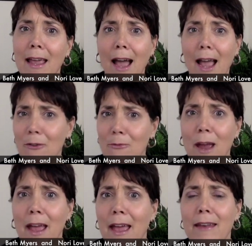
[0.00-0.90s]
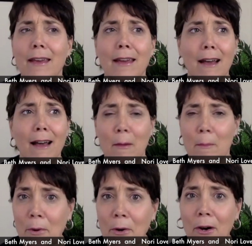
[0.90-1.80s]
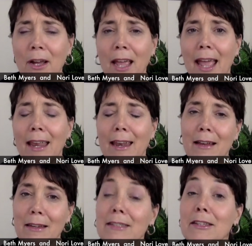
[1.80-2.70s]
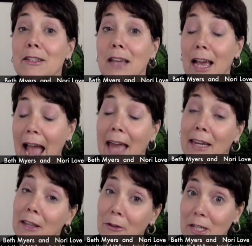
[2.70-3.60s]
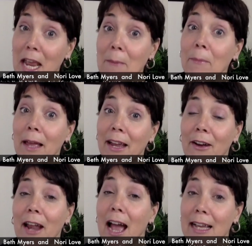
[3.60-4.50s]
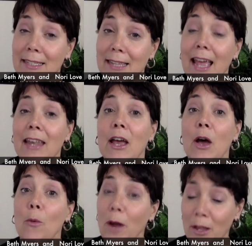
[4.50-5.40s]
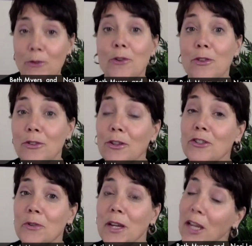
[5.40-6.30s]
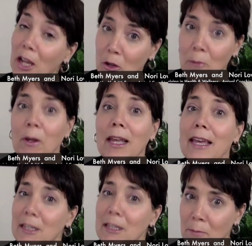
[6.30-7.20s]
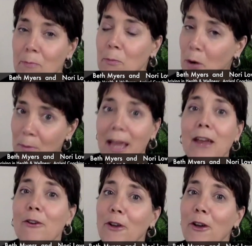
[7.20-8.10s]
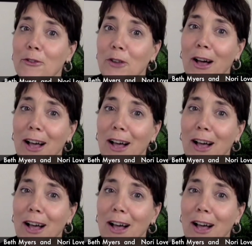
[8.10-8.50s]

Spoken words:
I had read a book and listened. I had a little tape player, and I said, when you do the surgery, can you please put my earphones on,